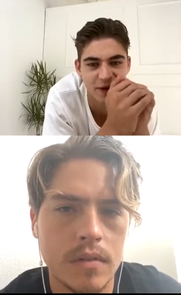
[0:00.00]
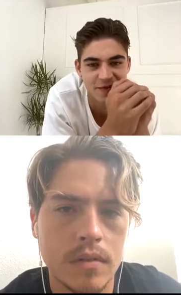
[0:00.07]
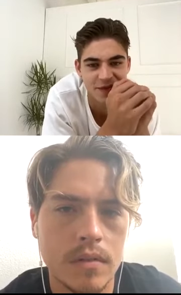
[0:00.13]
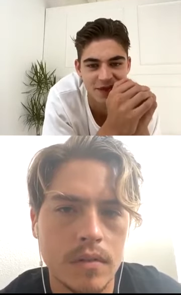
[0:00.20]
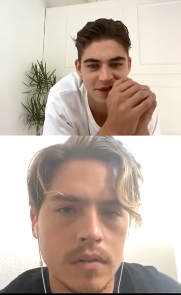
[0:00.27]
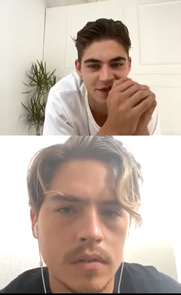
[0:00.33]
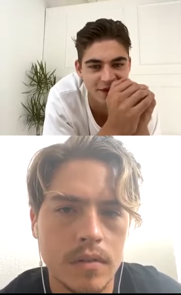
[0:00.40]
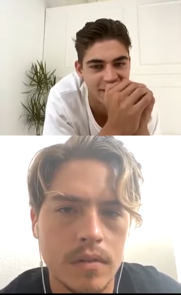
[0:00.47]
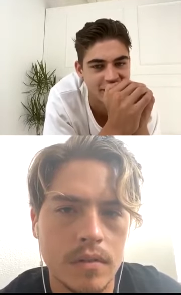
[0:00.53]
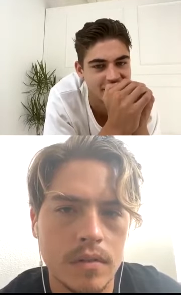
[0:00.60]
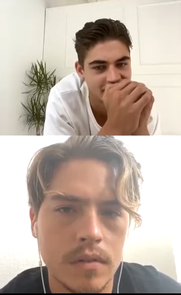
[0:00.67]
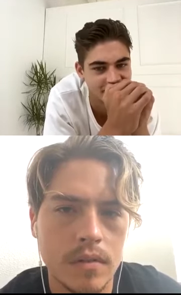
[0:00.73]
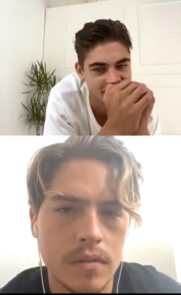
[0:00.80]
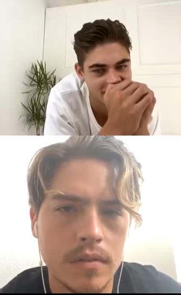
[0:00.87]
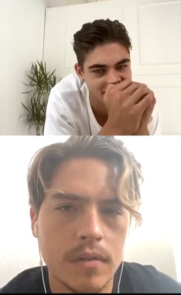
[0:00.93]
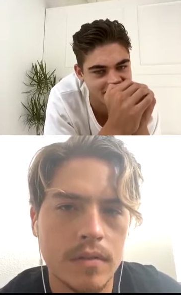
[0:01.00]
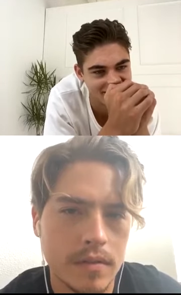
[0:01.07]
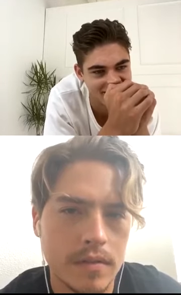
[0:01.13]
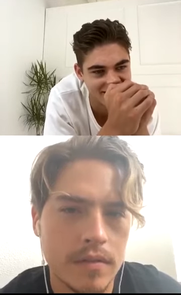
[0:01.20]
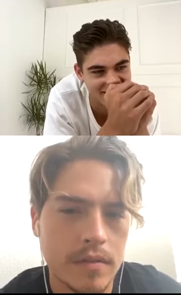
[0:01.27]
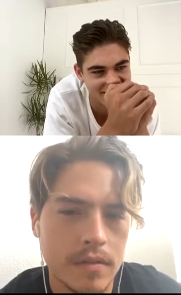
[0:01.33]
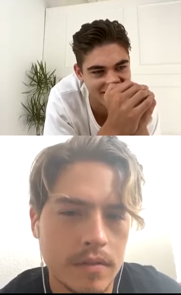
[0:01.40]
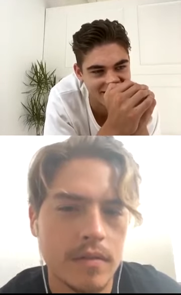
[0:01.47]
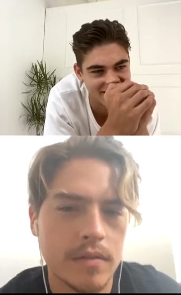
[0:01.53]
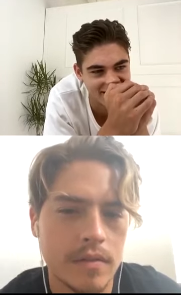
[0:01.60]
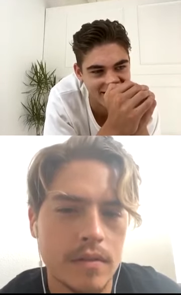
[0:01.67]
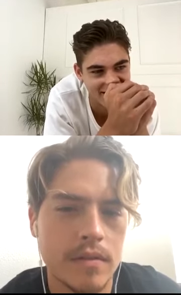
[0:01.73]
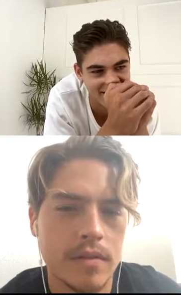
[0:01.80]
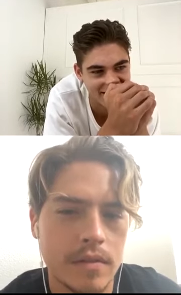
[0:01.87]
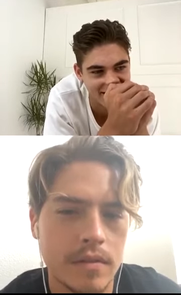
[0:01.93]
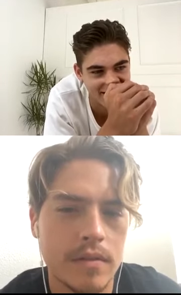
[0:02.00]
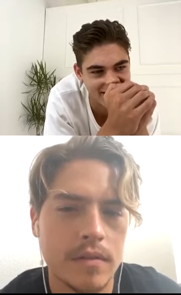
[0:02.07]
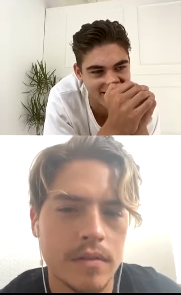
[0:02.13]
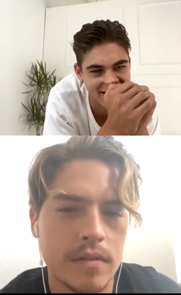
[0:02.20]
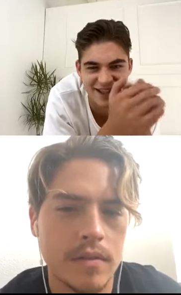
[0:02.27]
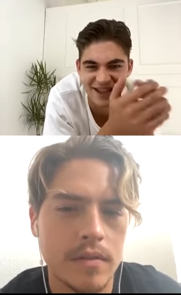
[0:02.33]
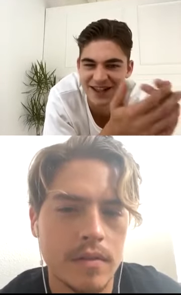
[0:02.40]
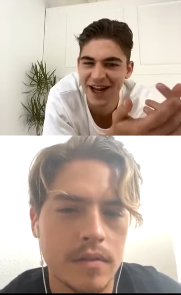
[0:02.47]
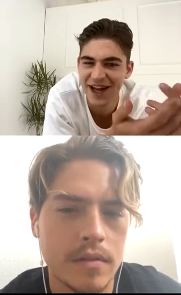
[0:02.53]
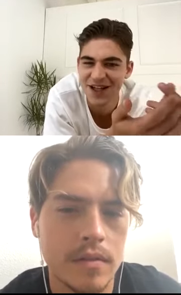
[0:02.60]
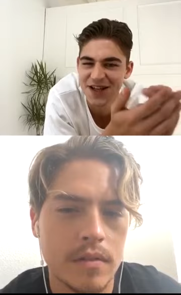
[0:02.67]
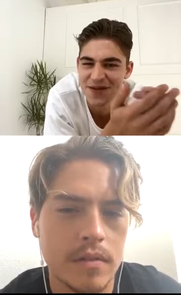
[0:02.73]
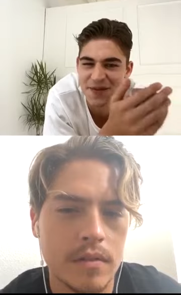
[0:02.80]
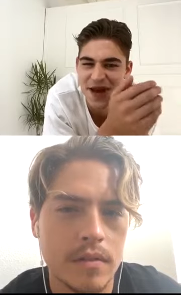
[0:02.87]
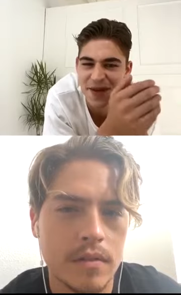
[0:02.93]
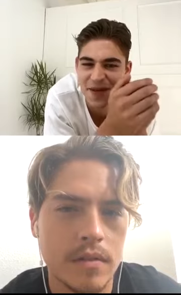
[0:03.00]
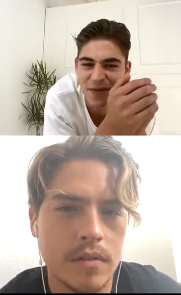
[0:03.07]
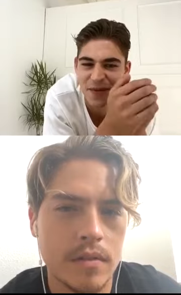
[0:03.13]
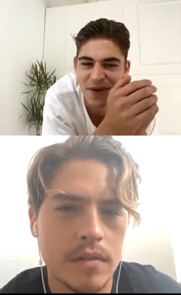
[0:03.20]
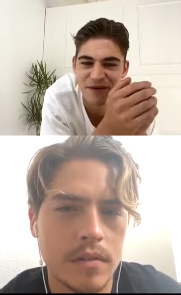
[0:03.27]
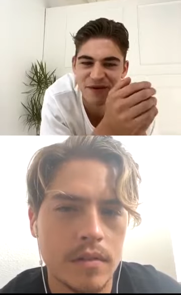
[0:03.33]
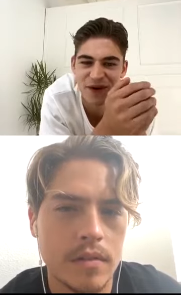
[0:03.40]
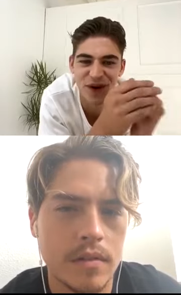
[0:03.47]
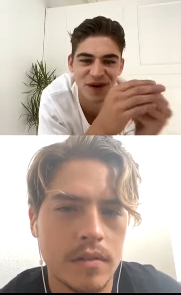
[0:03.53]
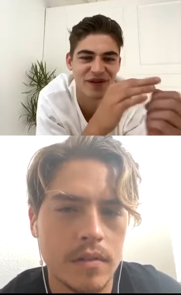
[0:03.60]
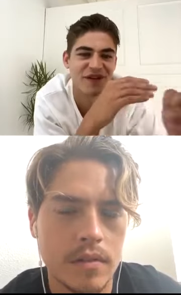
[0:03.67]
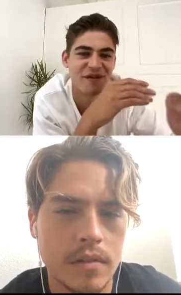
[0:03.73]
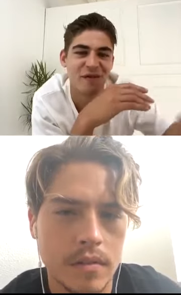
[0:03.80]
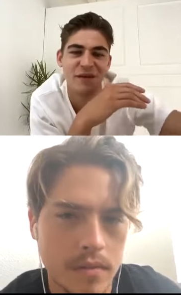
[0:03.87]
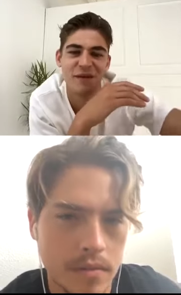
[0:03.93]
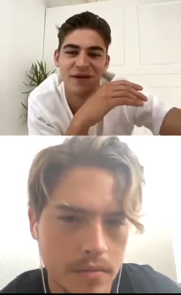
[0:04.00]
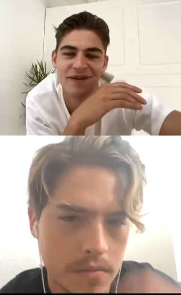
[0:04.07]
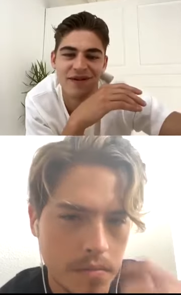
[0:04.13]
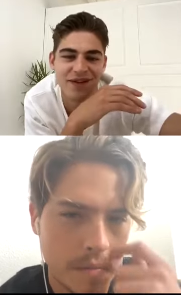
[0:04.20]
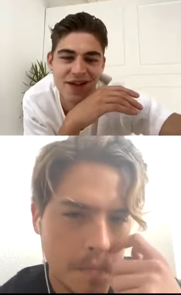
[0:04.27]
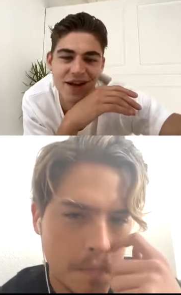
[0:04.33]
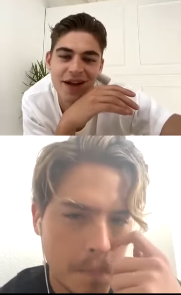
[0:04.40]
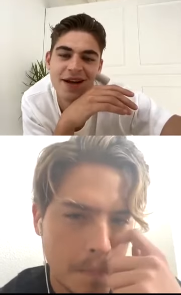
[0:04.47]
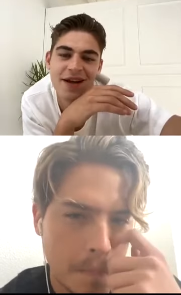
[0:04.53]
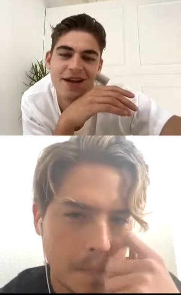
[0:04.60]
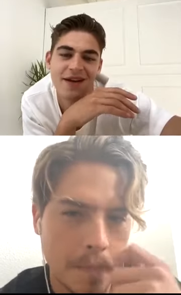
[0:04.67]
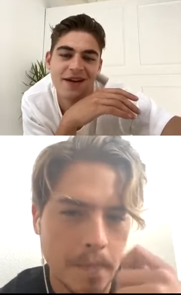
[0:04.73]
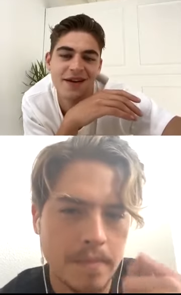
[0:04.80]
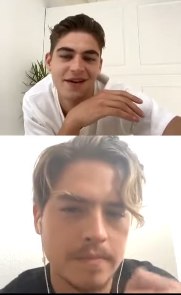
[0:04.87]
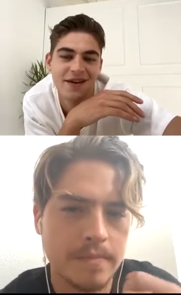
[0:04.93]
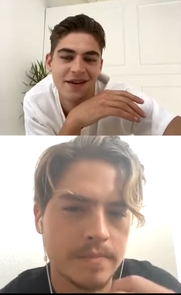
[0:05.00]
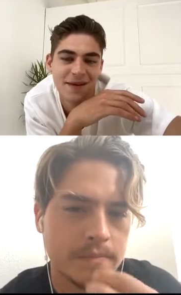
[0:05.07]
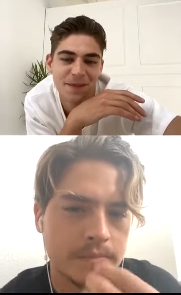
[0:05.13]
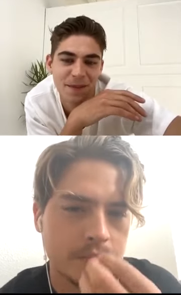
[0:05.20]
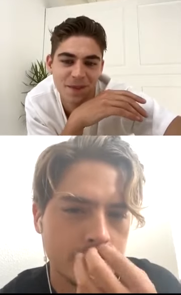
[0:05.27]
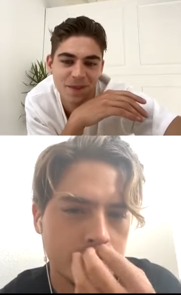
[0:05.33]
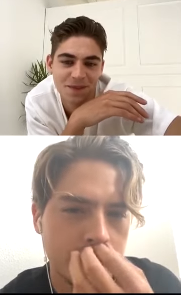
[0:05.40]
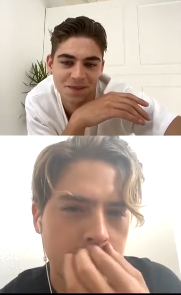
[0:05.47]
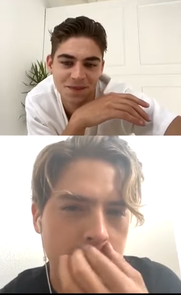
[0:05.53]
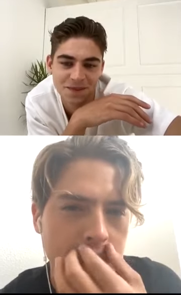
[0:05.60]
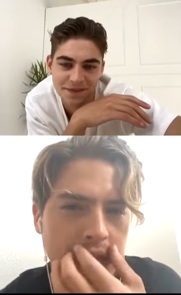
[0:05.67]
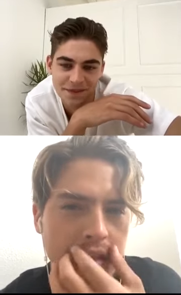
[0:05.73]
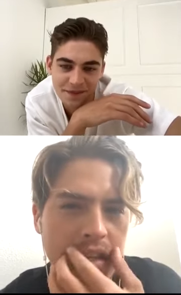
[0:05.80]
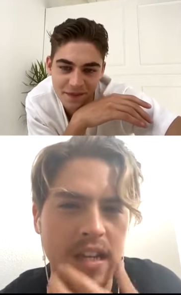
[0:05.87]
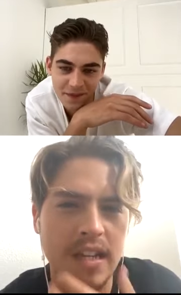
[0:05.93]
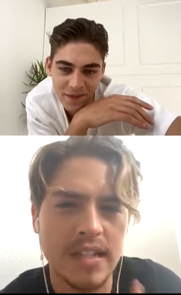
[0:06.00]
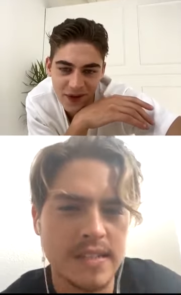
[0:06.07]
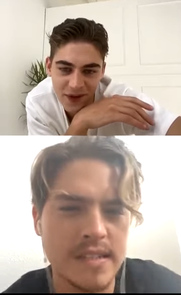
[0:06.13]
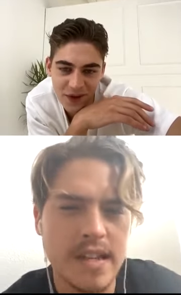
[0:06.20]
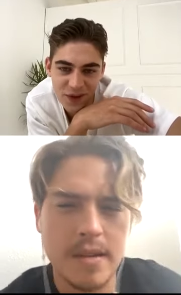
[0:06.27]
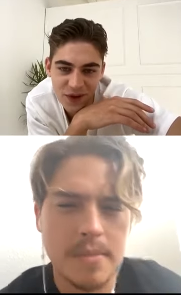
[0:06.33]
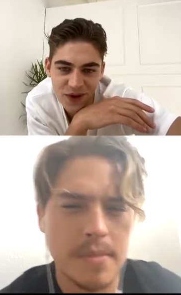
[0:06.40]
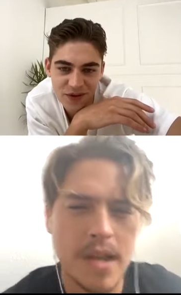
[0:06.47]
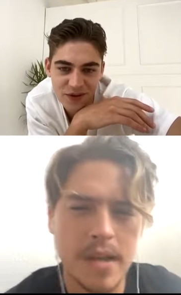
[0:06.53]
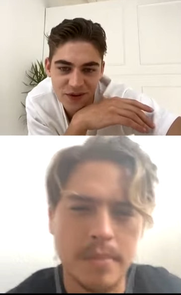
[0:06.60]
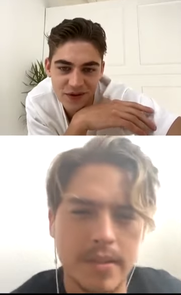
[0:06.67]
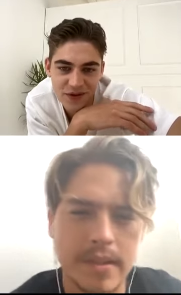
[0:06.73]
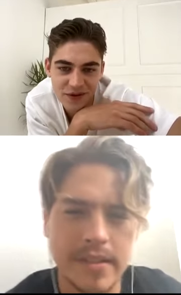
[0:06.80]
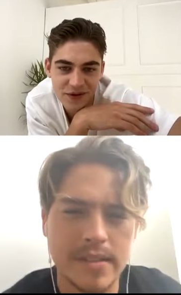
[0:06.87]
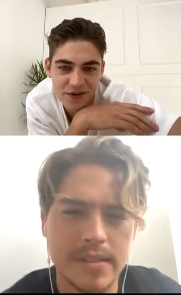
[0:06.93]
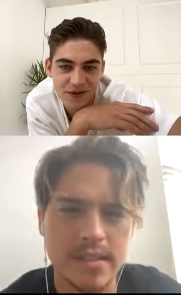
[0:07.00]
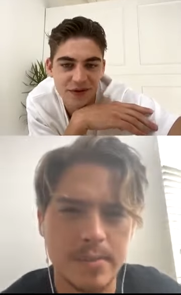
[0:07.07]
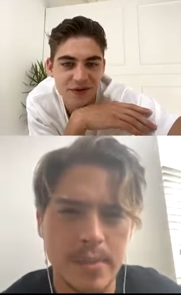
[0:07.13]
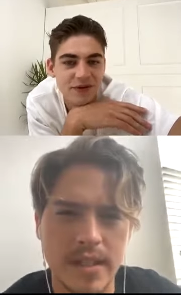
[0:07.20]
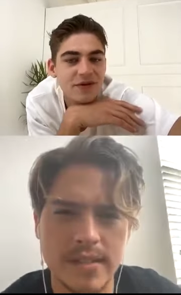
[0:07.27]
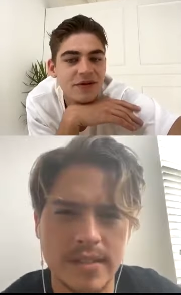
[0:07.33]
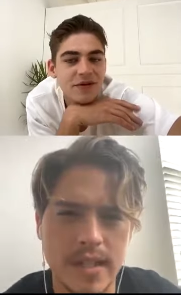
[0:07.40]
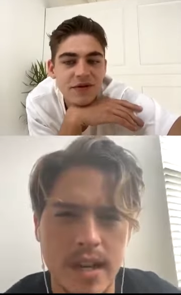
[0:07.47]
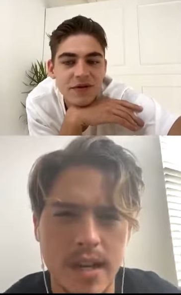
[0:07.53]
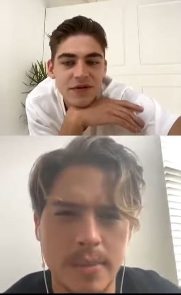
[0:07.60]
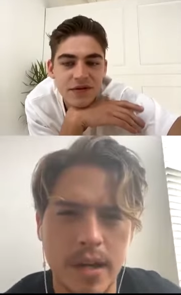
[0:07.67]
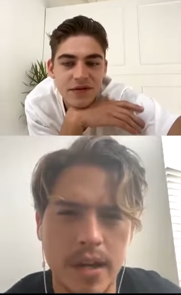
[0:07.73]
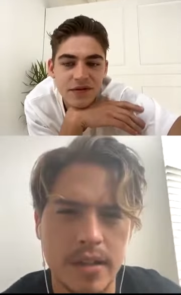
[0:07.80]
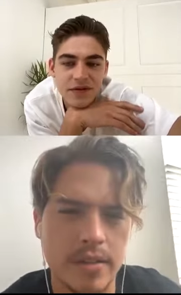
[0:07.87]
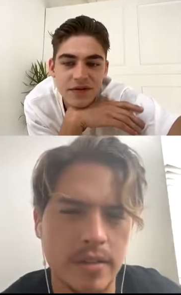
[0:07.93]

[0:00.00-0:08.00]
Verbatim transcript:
Speaker 1: and and you know it's uh it's nice to be a bit more involved, have a bit more of a say.
Speaker 2: And it's not a bad place cool. to spend time either.